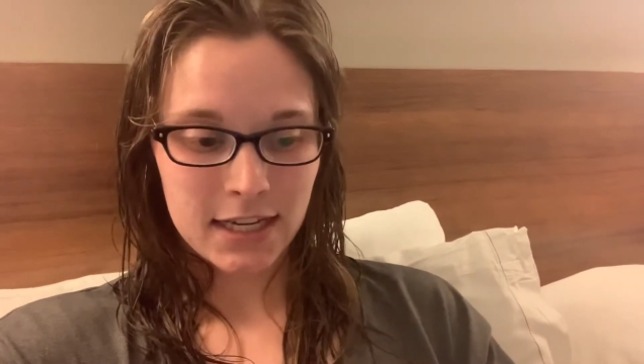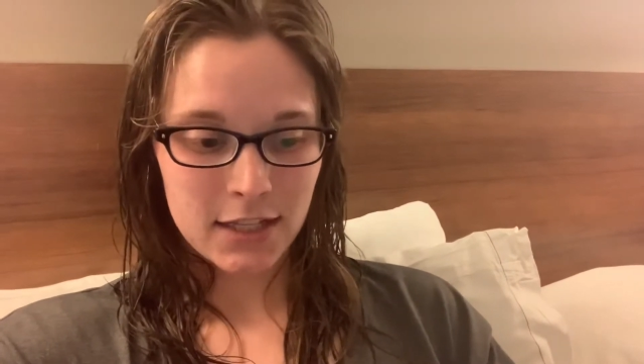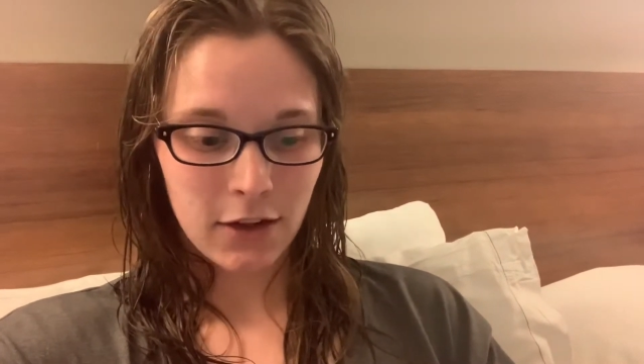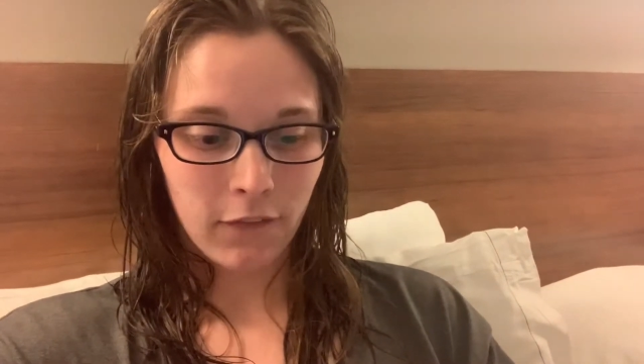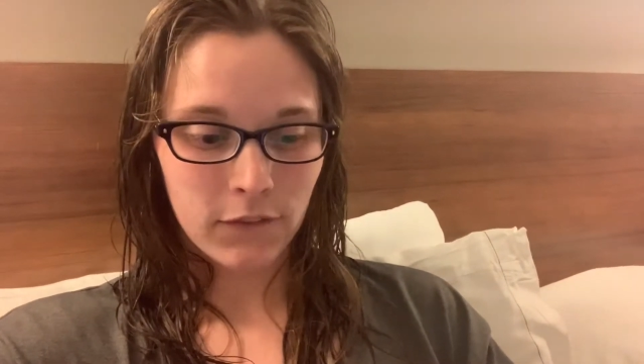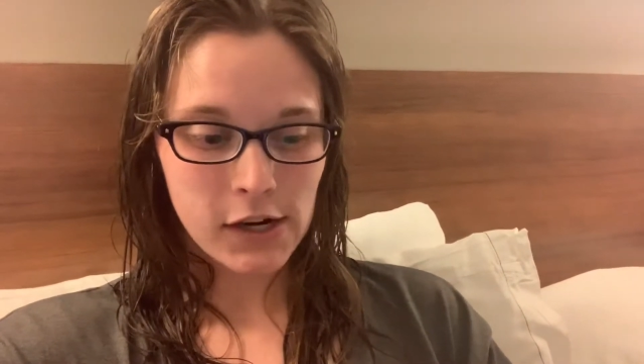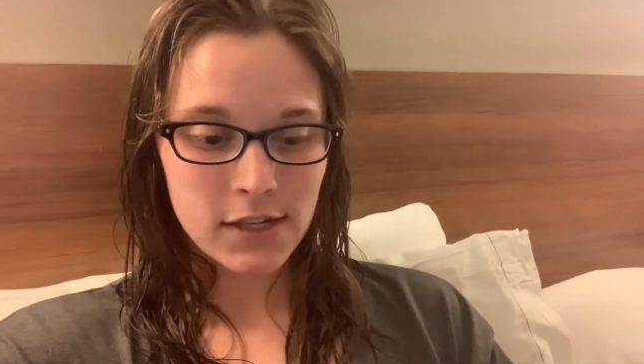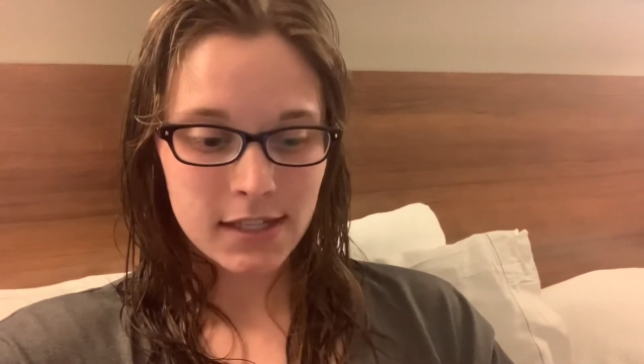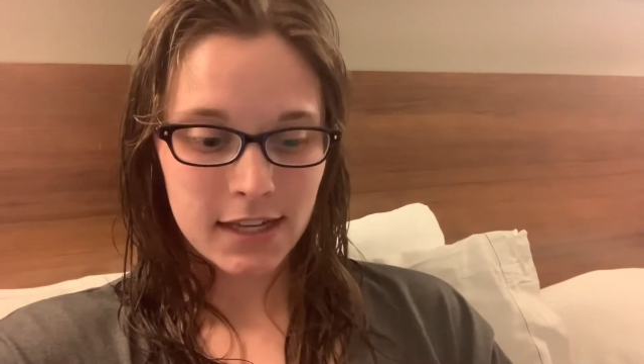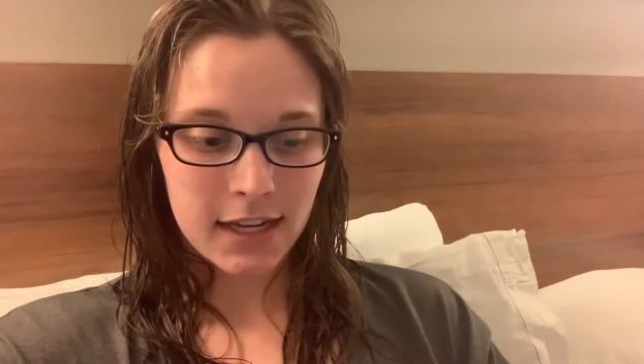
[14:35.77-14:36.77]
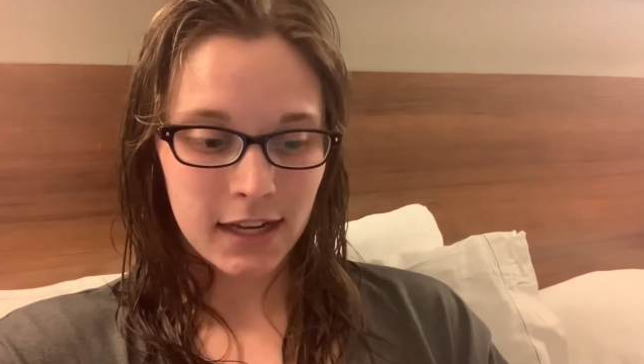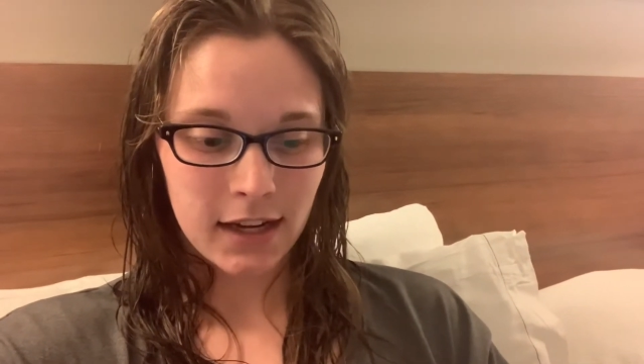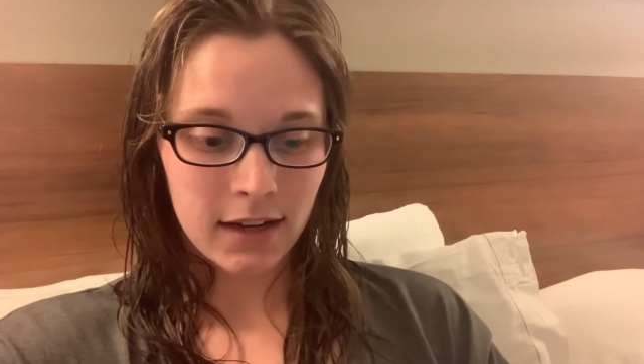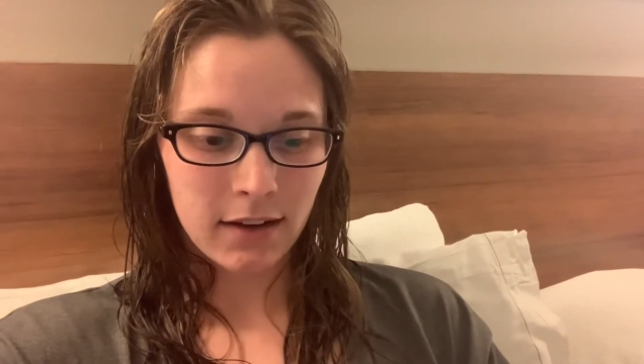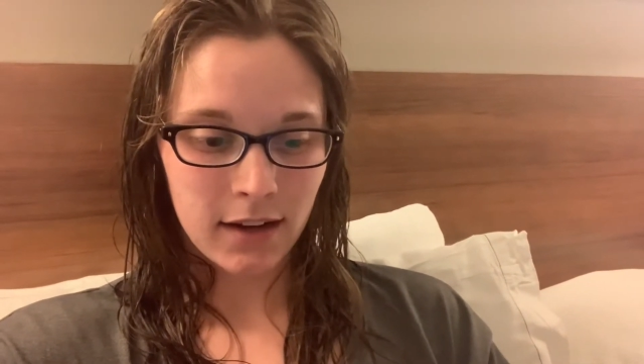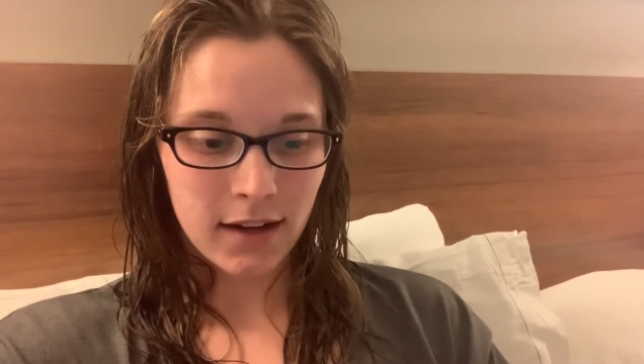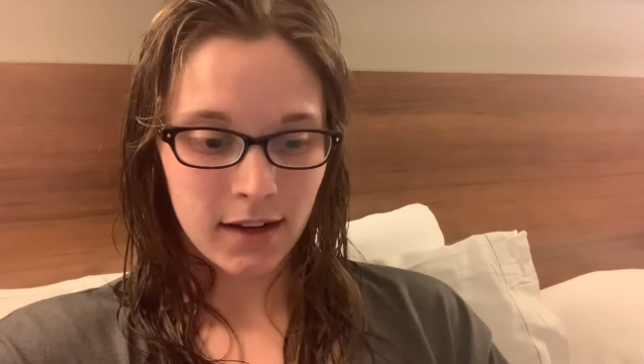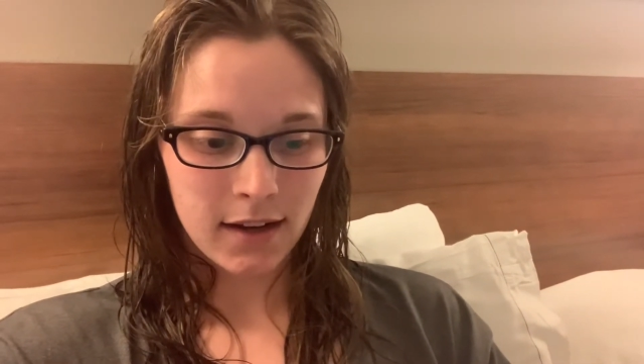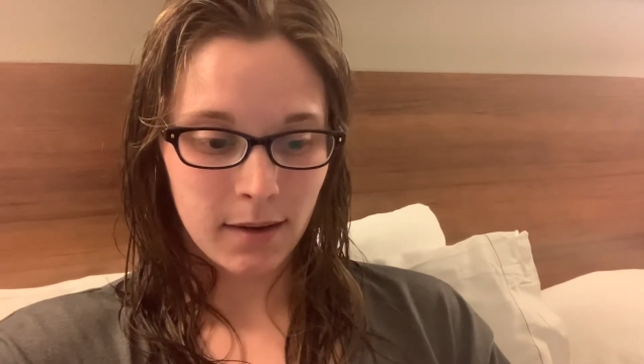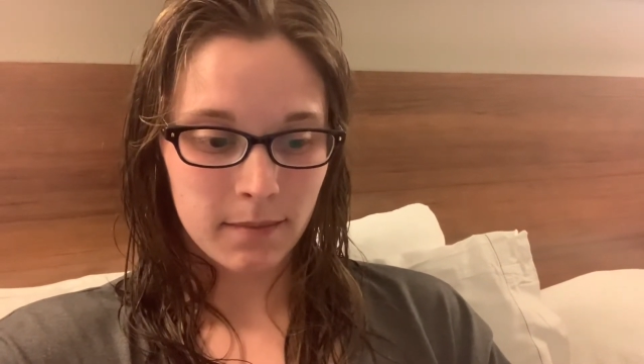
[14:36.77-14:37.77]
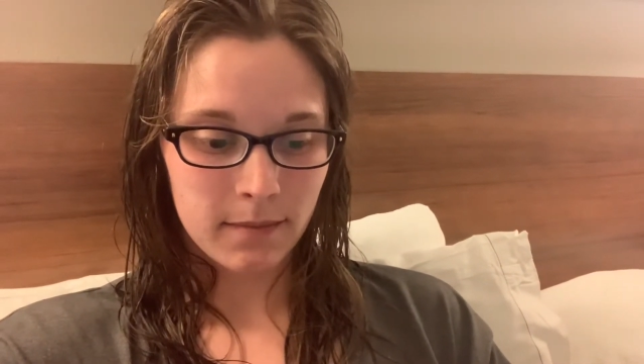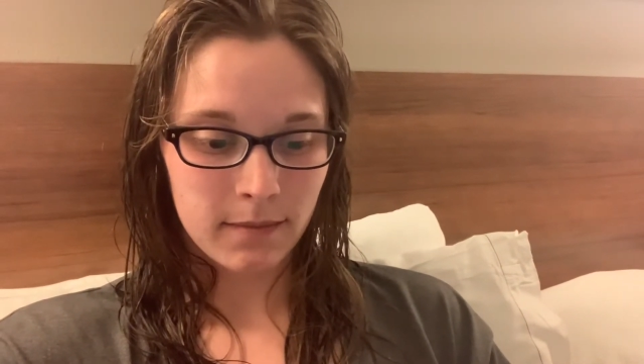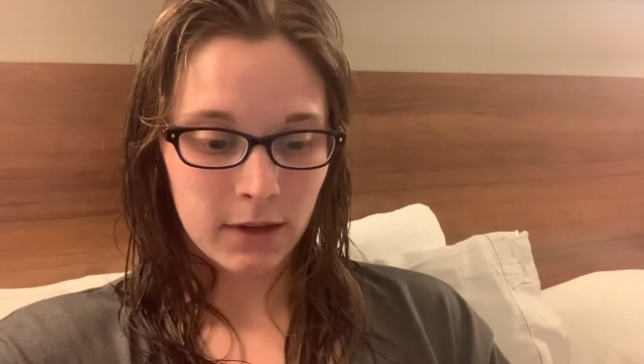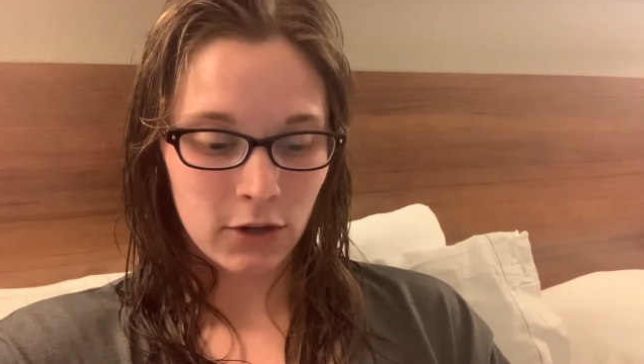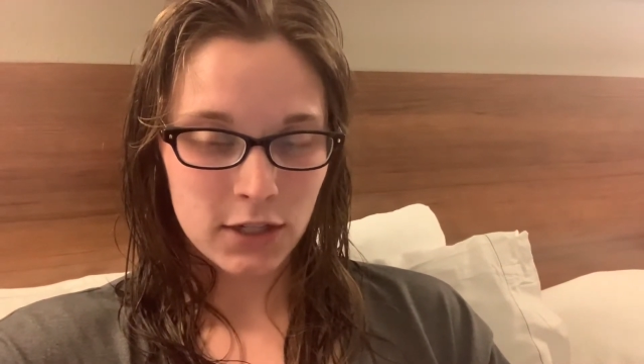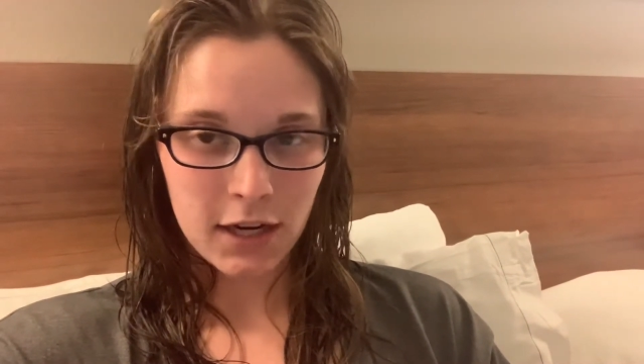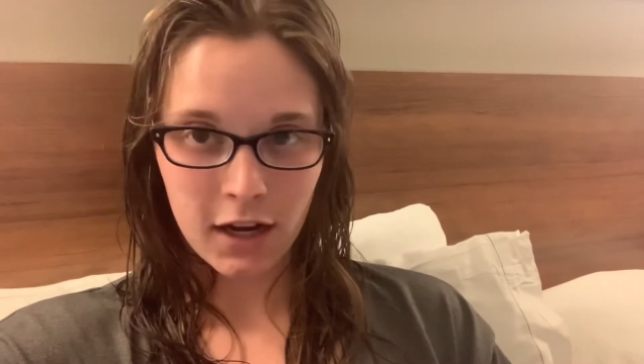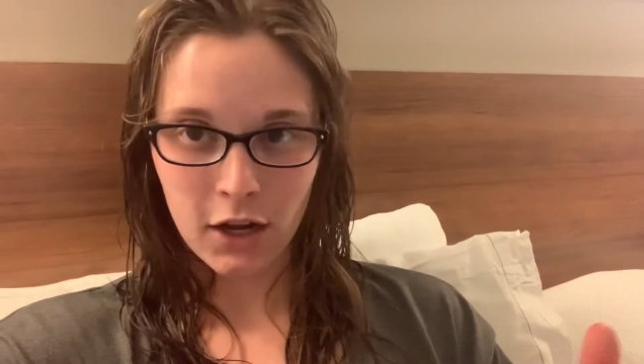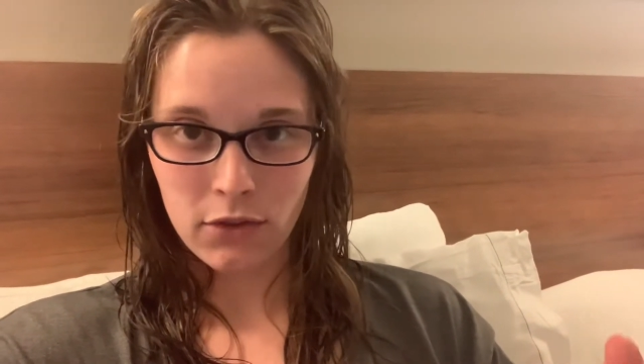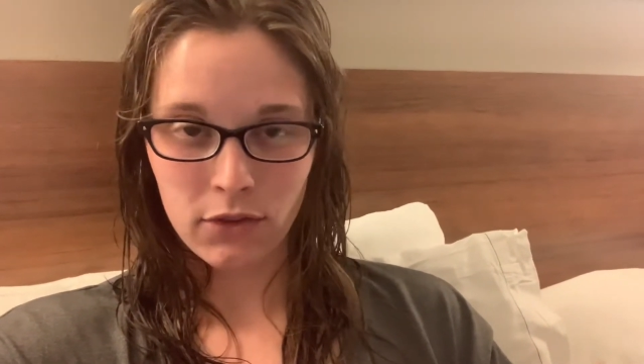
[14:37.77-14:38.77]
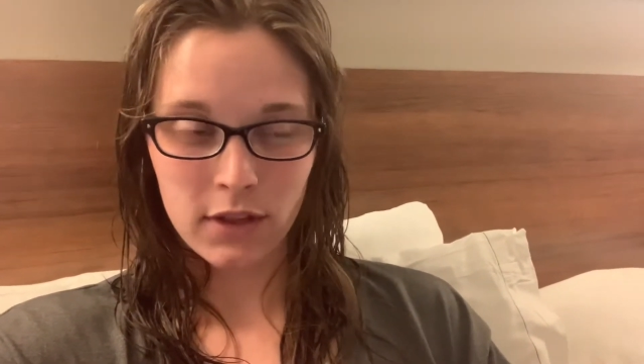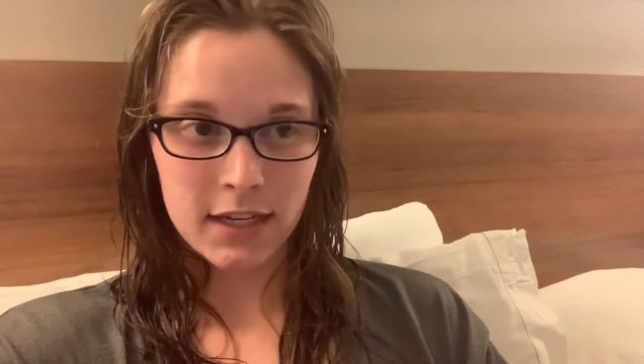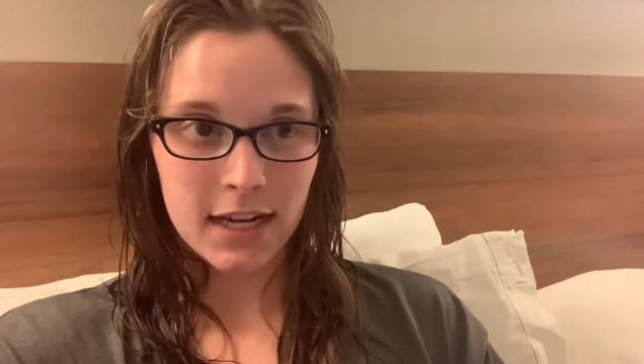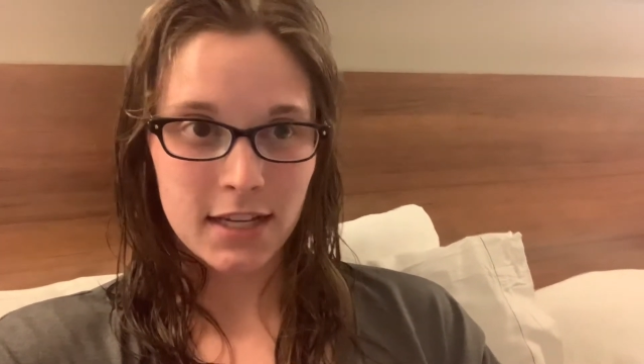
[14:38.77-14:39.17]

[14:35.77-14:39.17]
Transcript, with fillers: So the first thing, um, I'll just kind of go through the day.